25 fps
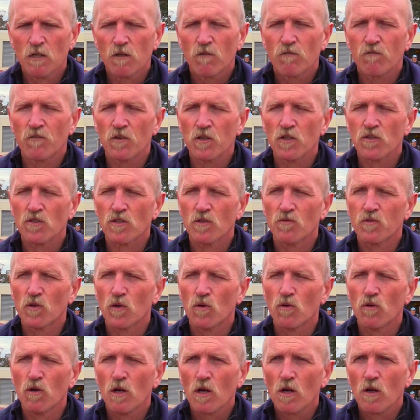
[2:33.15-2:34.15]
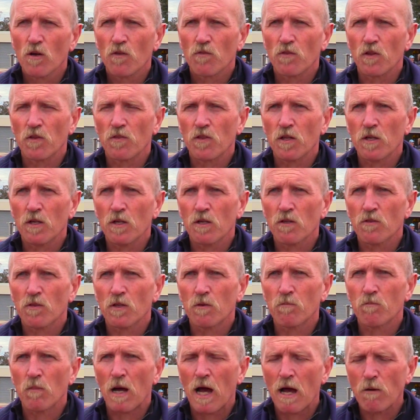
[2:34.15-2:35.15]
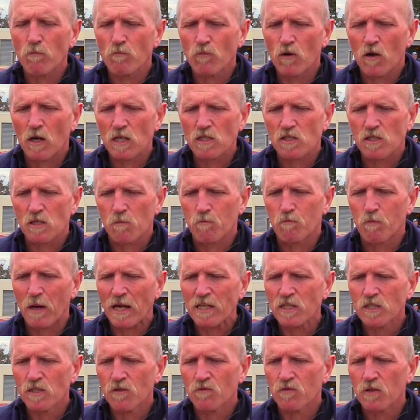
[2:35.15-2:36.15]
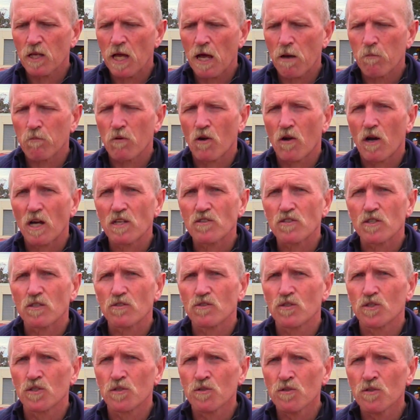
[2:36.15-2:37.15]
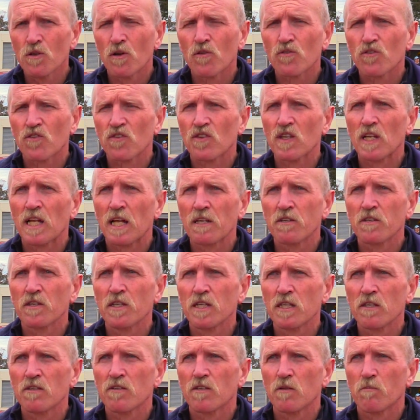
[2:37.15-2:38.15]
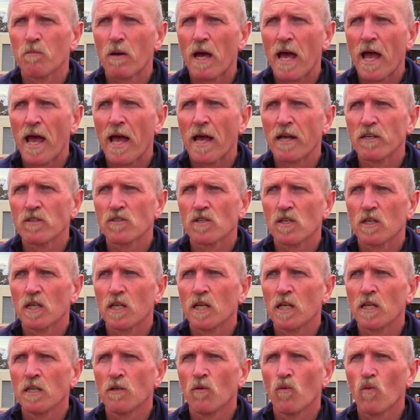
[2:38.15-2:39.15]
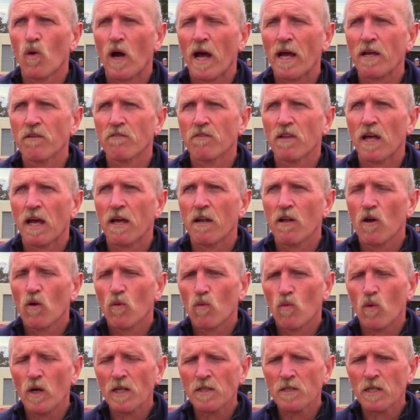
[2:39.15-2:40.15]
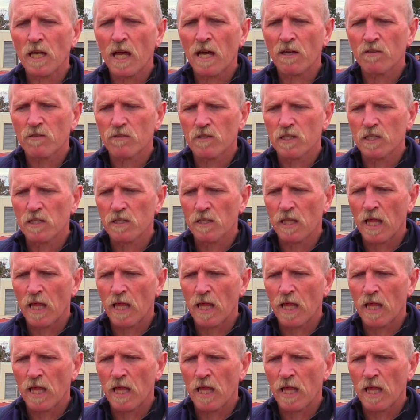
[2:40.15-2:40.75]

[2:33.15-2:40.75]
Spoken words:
First of all, that the uprights, the base of the uprights, do not sit underneath the bags in a way that when the athlete